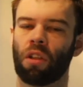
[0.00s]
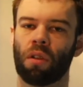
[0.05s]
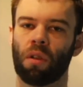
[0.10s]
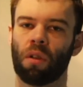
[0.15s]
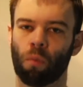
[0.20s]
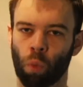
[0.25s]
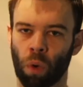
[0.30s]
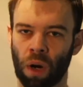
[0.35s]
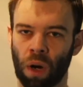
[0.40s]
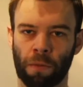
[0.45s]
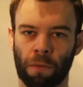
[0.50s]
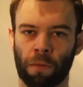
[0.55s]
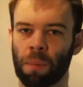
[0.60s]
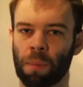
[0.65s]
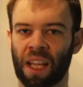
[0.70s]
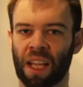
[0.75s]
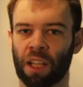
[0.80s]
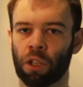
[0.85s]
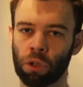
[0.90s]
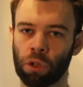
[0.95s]
Whatever
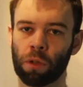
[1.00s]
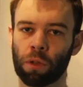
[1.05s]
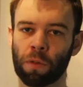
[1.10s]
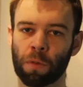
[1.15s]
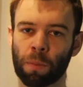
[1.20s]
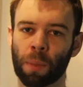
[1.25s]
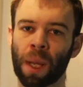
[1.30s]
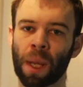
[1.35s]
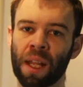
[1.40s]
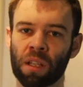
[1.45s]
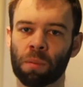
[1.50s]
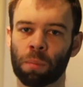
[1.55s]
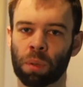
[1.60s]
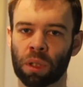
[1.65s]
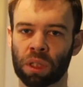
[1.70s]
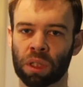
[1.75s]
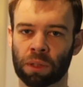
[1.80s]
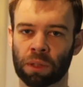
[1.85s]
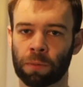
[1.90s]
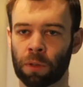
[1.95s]
bank you've made a
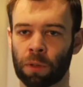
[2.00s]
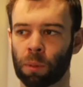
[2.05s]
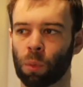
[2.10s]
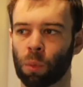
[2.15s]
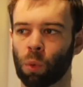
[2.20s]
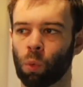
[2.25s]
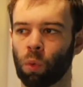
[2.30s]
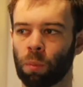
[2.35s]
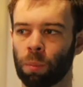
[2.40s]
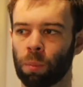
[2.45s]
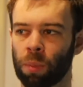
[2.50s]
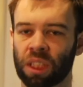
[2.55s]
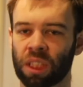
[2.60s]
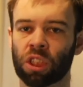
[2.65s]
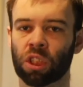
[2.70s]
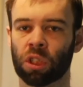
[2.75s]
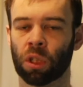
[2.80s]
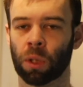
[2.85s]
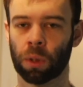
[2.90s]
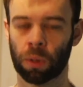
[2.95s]
deposit from will be
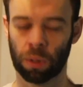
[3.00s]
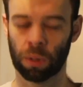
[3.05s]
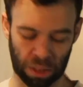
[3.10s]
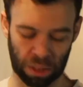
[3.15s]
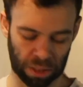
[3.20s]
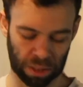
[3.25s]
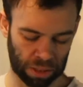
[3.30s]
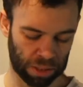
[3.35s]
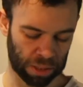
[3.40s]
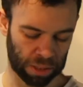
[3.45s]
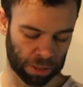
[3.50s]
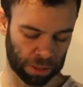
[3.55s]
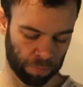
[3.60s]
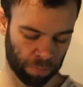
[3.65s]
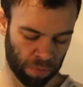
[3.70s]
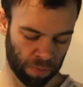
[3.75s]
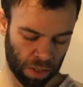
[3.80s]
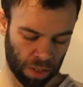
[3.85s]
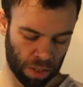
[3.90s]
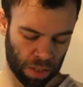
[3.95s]
shown here.
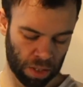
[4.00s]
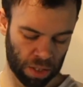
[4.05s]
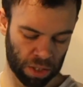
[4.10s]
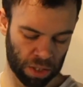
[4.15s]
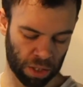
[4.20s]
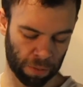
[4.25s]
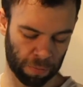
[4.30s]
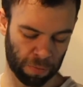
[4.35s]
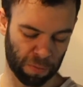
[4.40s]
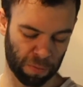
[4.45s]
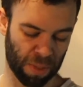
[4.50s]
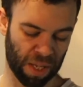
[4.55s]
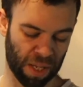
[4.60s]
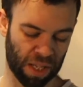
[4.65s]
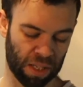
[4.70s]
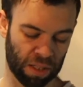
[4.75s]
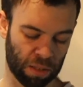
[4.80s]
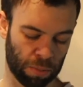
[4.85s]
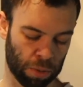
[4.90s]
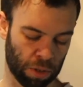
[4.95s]
So if you've made a
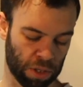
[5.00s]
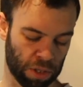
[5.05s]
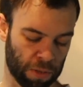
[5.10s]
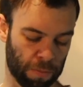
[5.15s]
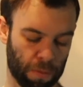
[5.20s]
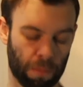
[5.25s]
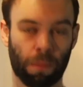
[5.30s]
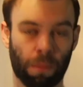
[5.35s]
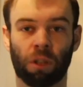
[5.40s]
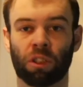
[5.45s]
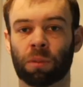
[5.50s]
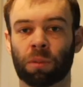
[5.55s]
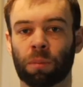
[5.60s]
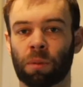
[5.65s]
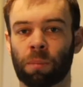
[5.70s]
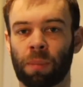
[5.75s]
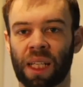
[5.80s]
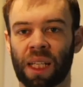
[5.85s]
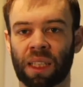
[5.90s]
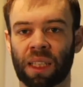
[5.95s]
deposit from multiple
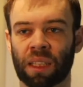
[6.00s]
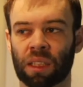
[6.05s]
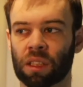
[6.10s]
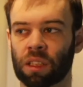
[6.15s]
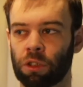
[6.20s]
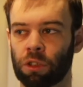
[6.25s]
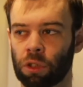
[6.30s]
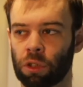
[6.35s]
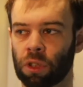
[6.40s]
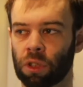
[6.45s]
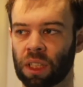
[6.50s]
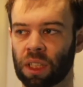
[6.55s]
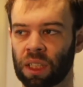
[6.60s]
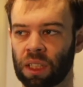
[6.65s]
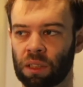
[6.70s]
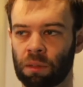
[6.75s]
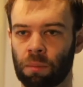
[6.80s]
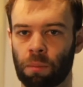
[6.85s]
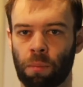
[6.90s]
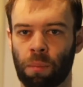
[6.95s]
banks, you
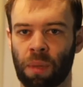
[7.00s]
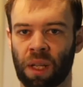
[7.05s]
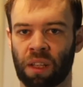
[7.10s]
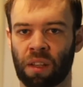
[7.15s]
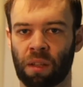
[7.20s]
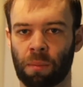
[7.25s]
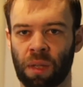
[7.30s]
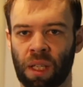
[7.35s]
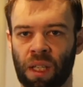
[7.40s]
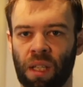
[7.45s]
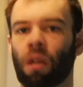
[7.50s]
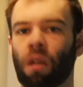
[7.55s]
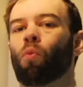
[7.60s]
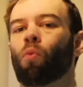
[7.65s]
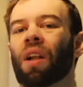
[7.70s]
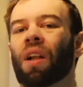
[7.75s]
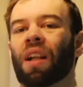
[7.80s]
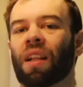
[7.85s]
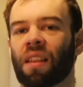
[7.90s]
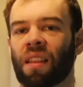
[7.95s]
can pick them here.
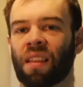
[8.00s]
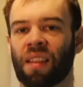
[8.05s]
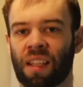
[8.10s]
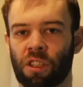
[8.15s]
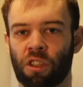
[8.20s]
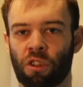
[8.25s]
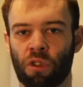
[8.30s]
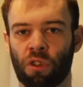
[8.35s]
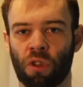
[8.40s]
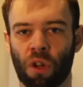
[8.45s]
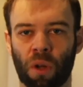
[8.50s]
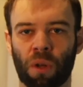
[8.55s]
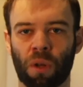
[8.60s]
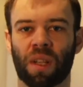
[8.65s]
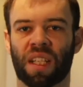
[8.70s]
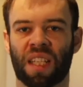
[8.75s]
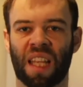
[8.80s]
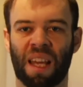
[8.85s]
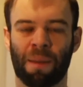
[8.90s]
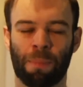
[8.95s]
One other thing to note
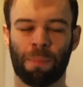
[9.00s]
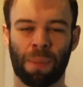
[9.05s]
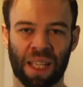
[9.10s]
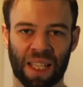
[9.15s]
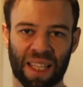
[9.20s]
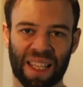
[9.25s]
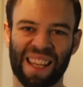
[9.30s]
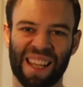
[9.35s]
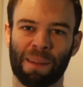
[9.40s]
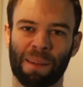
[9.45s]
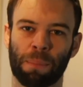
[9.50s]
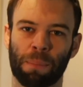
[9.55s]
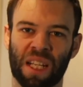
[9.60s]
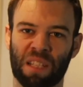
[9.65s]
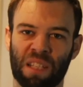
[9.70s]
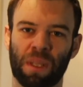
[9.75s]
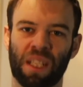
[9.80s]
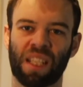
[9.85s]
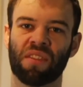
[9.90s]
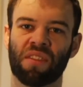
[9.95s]
is that bank account must
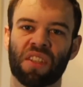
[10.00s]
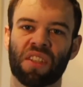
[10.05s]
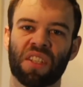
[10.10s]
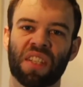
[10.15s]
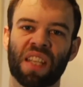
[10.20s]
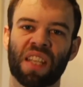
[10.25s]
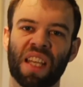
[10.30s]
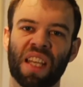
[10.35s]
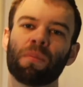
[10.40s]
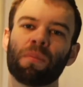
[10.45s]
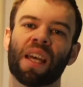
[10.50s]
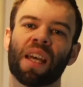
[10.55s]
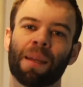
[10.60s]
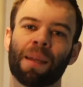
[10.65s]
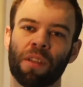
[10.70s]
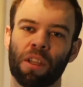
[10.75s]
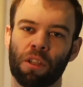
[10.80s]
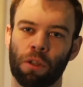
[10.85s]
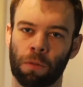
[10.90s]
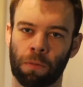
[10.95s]
be in the same name
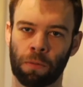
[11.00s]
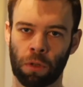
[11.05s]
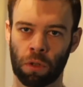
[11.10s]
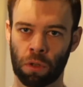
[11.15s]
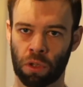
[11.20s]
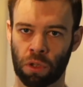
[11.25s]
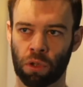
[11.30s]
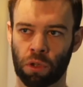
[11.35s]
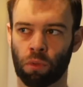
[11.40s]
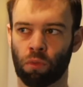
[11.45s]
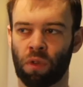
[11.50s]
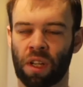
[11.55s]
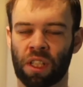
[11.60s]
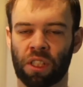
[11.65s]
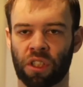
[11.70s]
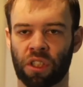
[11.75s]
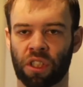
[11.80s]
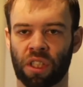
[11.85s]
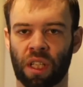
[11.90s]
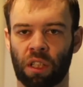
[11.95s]
that you've used to
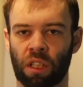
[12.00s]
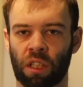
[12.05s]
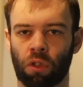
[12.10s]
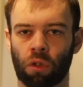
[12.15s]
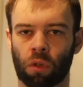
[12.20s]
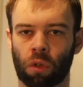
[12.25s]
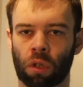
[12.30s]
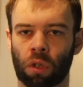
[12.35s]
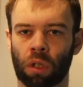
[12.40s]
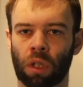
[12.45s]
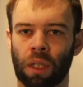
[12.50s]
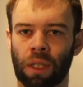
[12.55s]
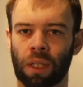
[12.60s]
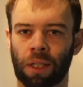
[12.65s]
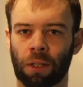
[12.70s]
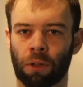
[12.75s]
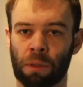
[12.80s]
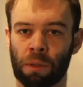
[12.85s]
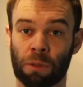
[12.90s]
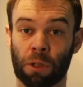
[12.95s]
register your
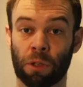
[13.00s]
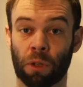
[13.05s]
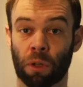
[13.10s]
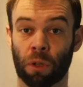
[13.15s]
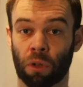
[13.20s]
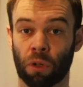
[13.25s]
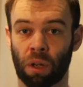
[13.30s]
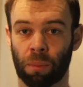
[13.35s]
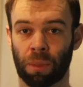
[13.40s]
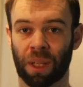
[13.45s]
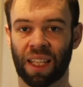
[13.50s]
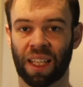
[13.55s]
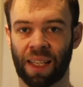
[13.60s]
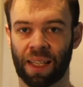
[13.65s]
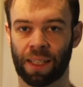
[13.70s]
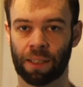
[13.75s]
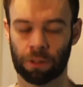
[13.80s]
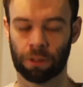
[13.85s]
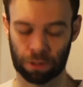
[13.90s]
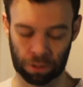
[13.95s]
crypto.com account.